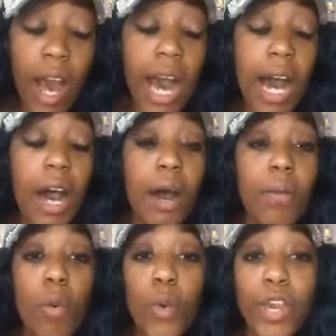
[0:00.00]

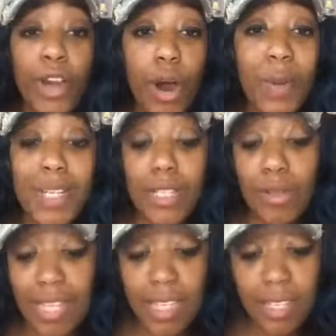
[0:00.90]
Um, we go
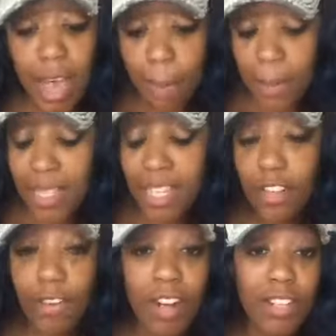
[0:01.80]
into these topics
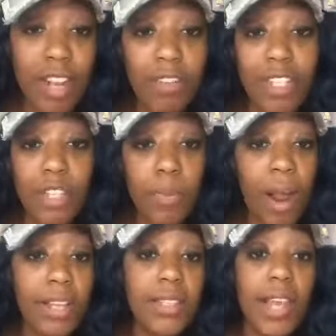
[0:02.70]
as far as services,
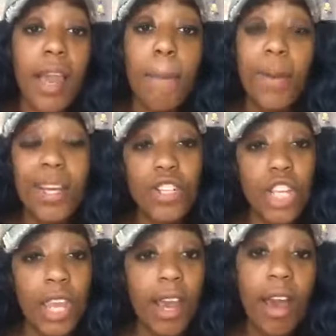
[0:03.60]
pricing,
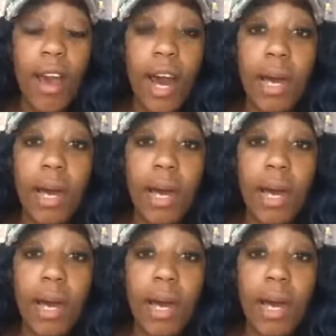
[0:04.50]
pitching,